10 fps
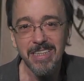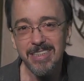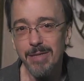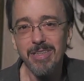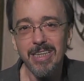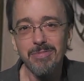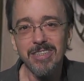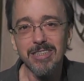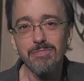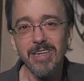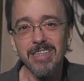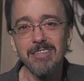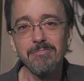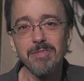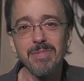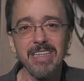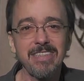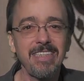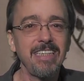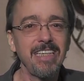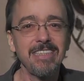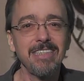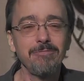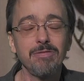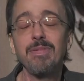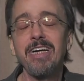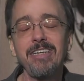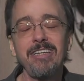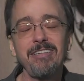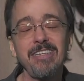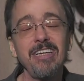Debbie Gibson is pregnant with my teenage, with my